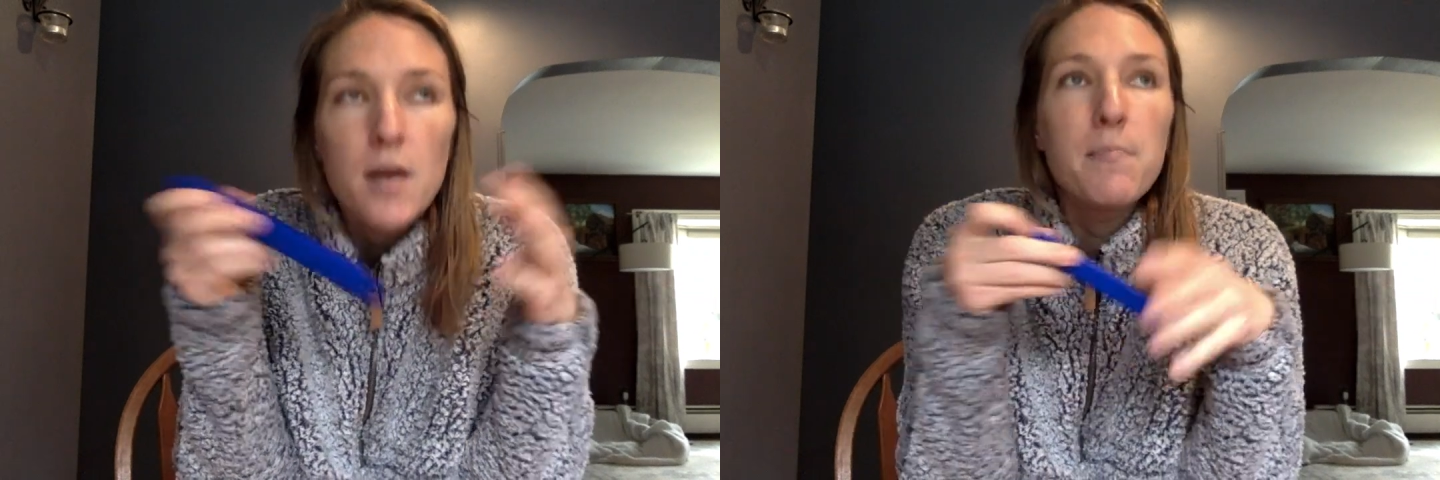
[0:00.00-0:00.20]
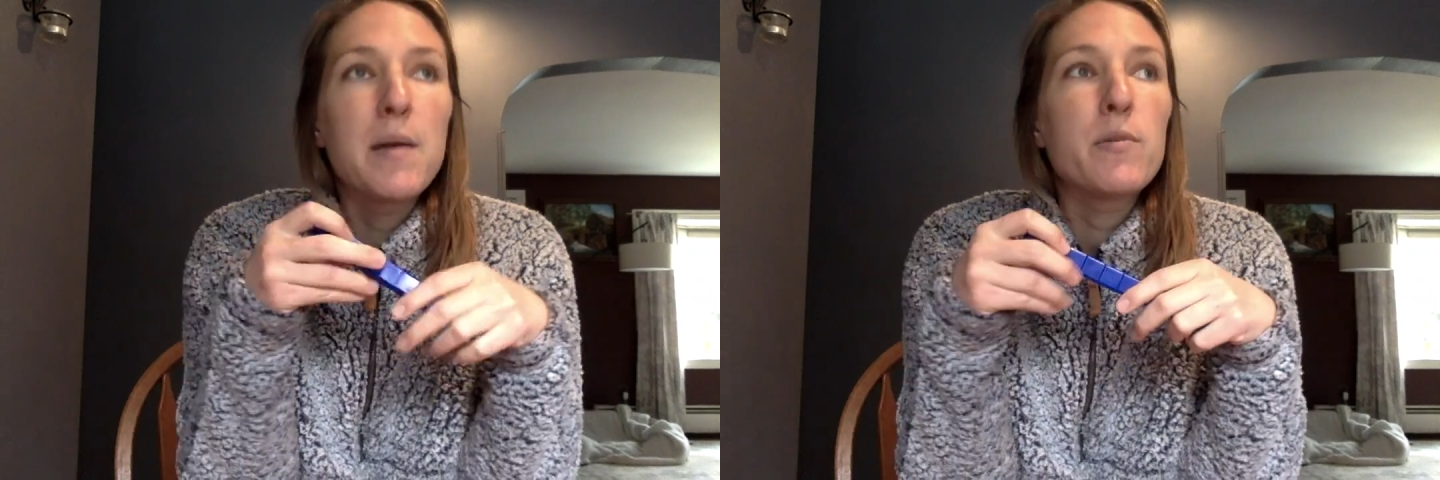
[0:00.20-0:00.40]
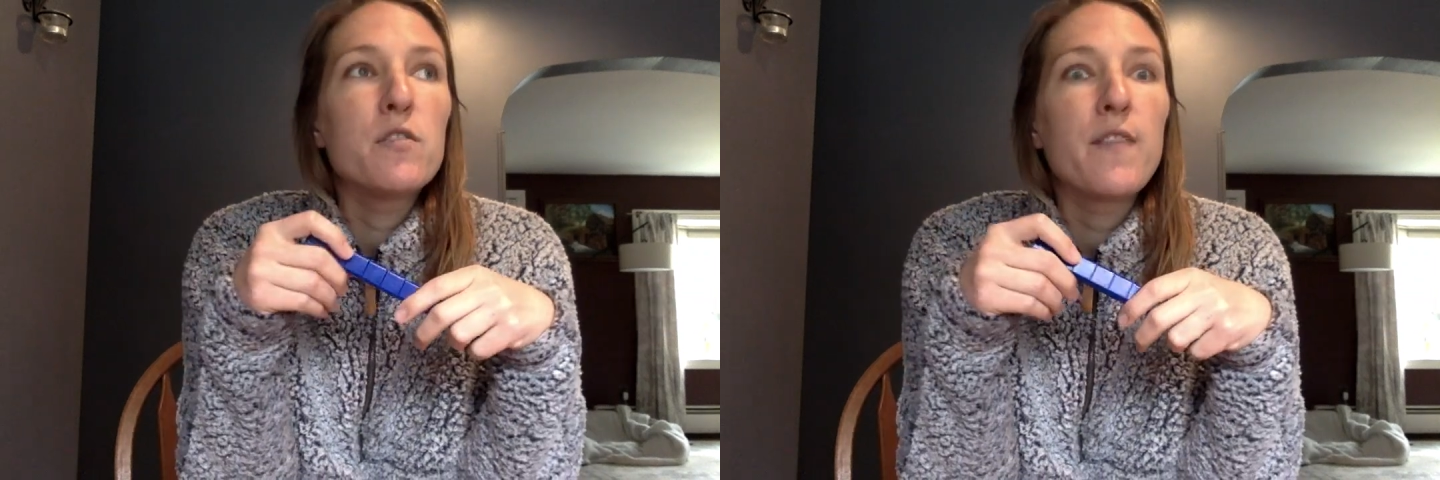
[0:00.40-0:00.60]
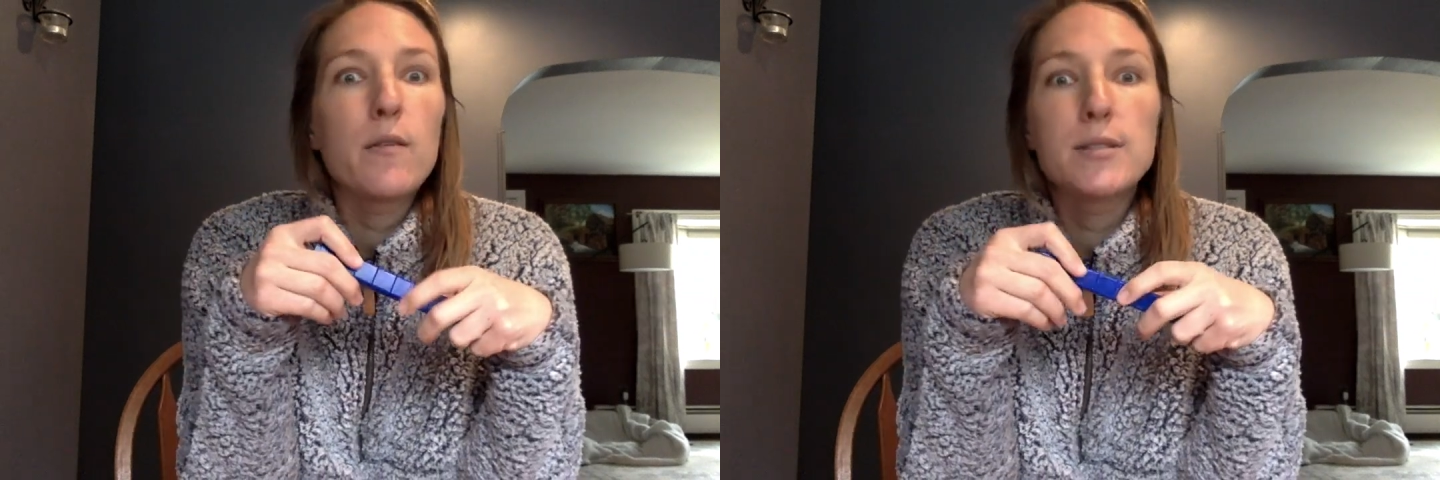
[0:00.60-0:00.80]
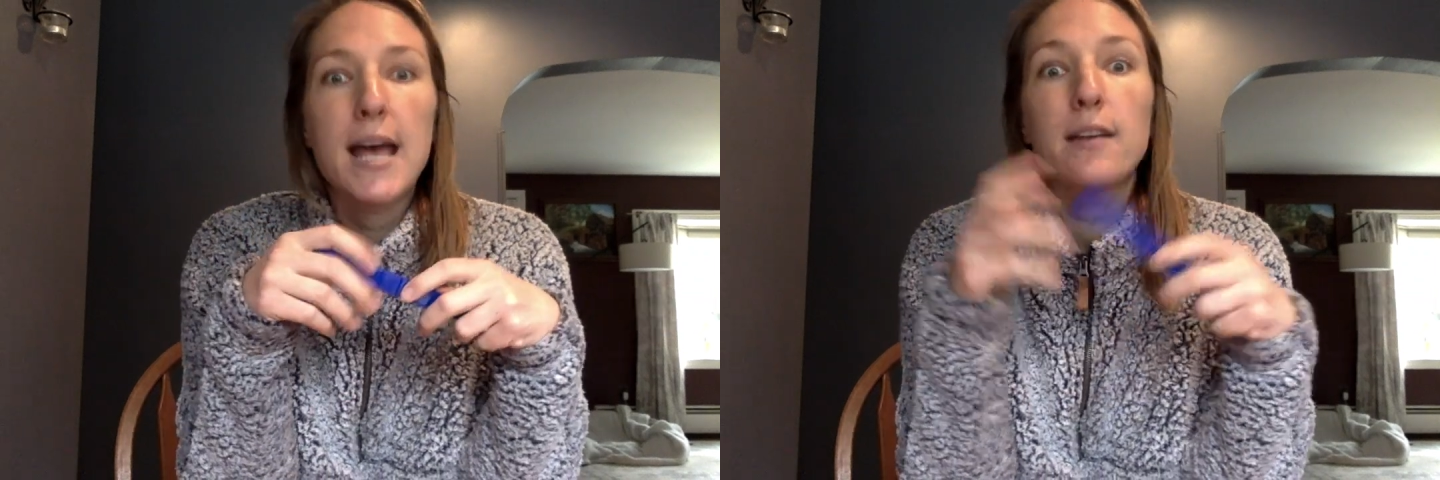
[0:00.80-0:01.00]
Maybe you
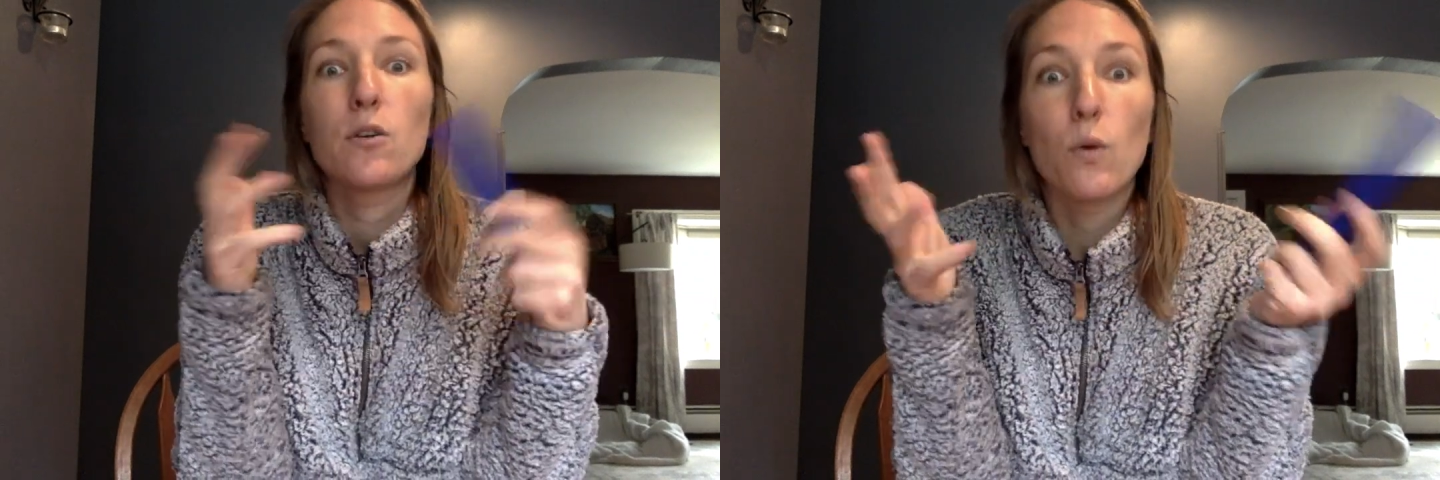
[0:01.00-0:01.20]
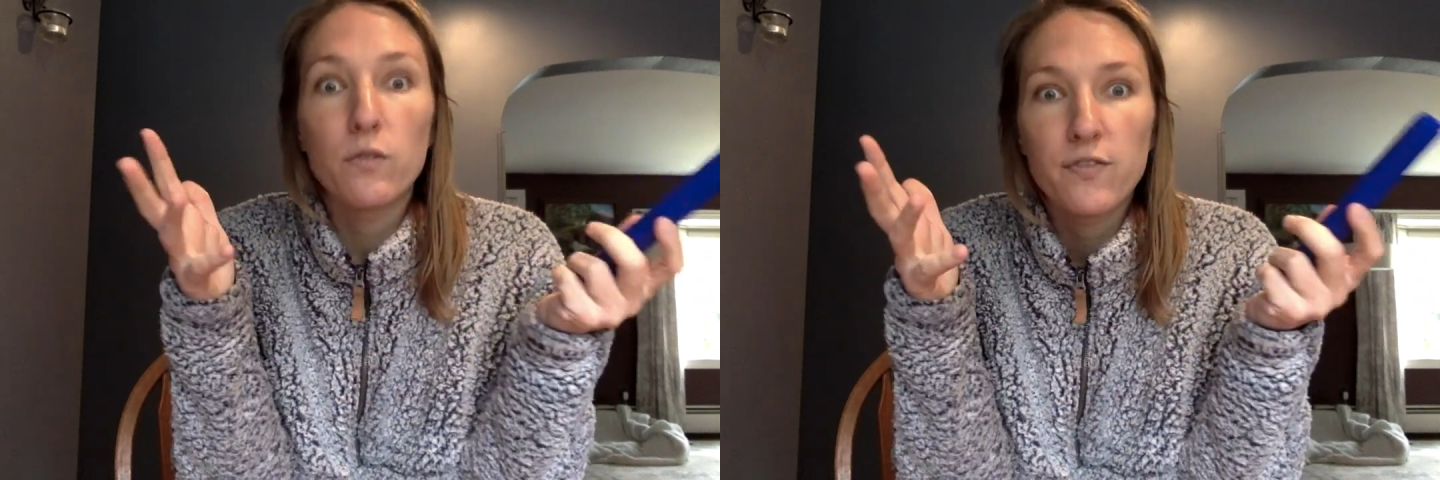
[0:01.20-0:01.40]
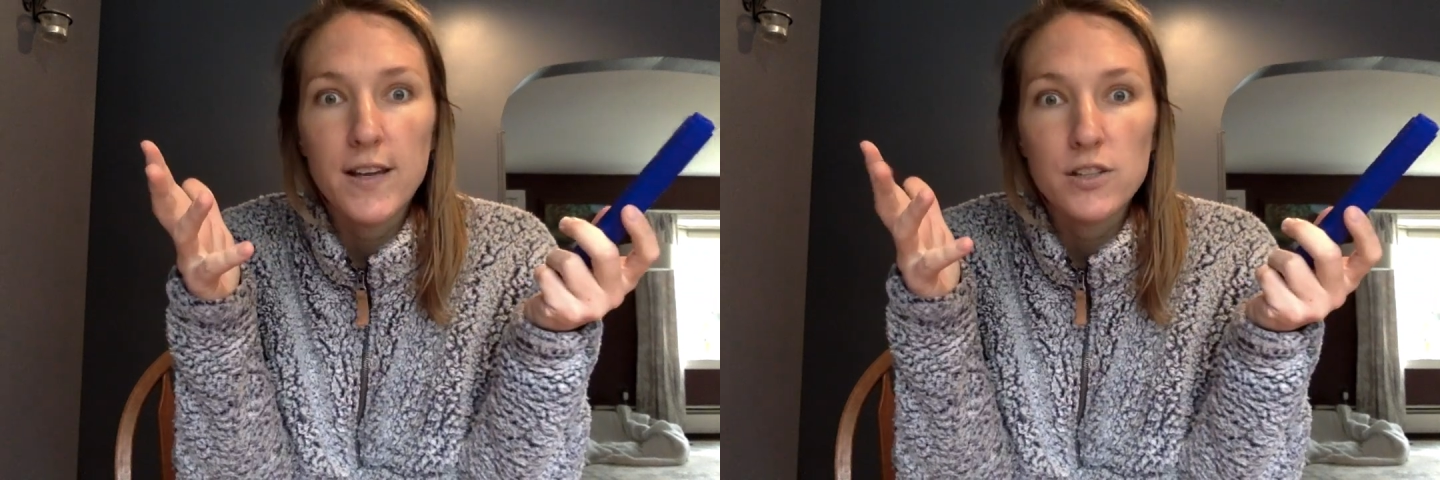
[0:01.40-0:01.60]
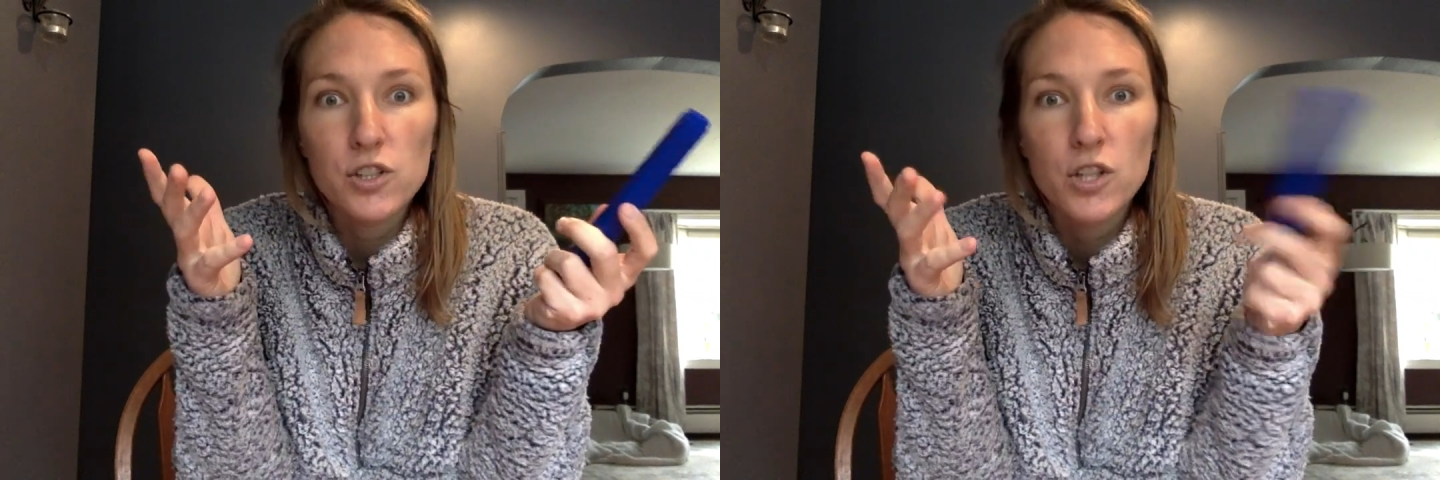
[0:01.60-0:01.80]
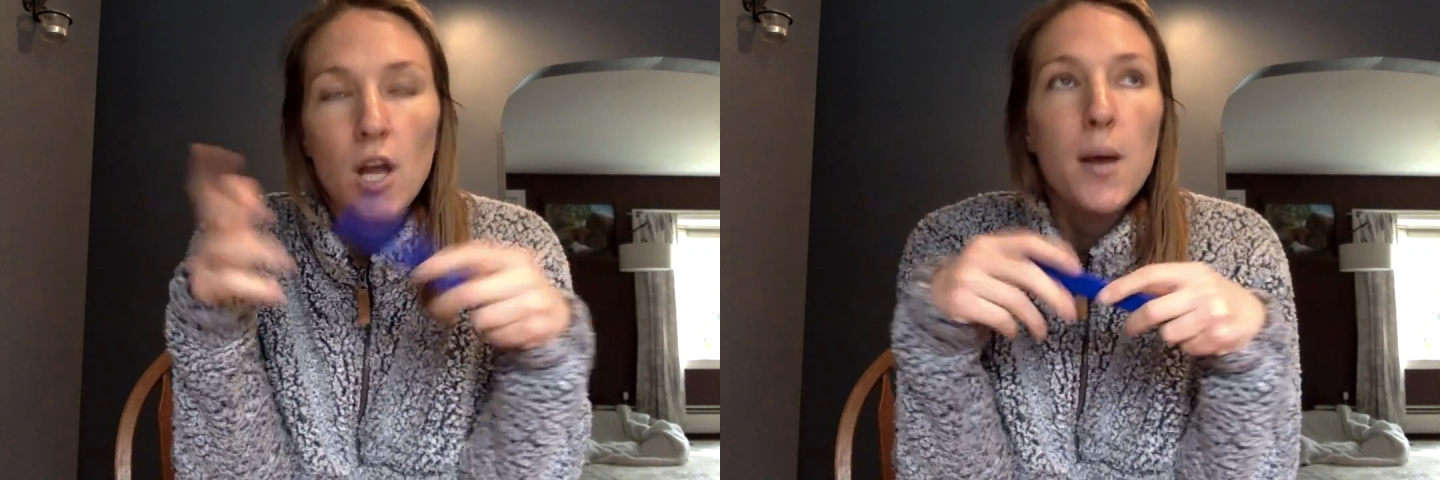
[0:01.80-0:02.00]
found 10
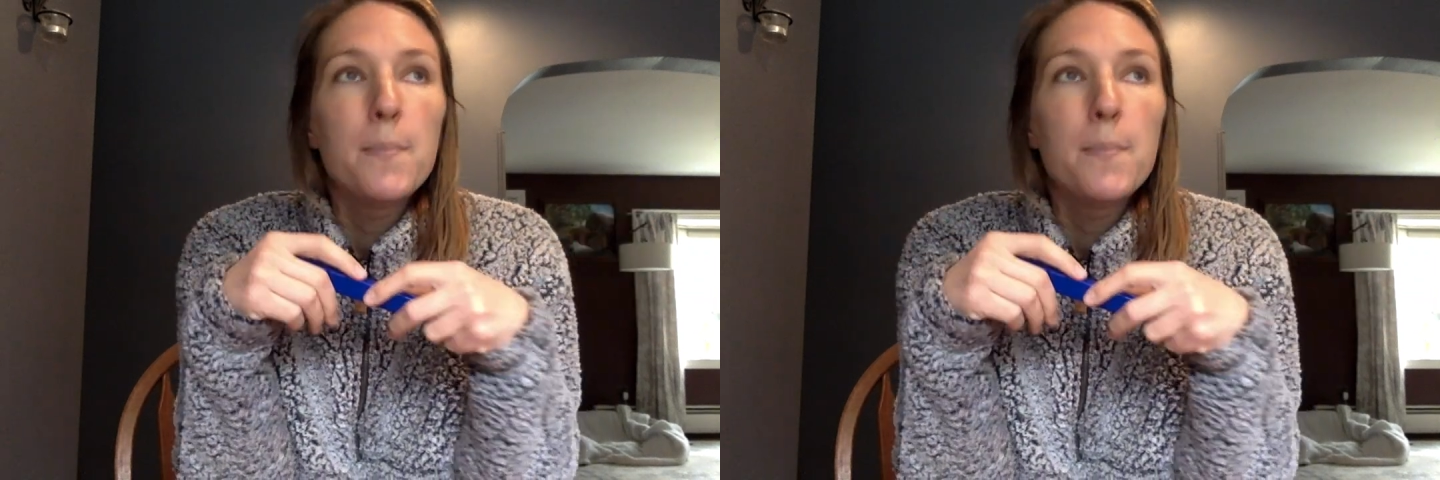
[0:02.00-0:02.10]
goldfish.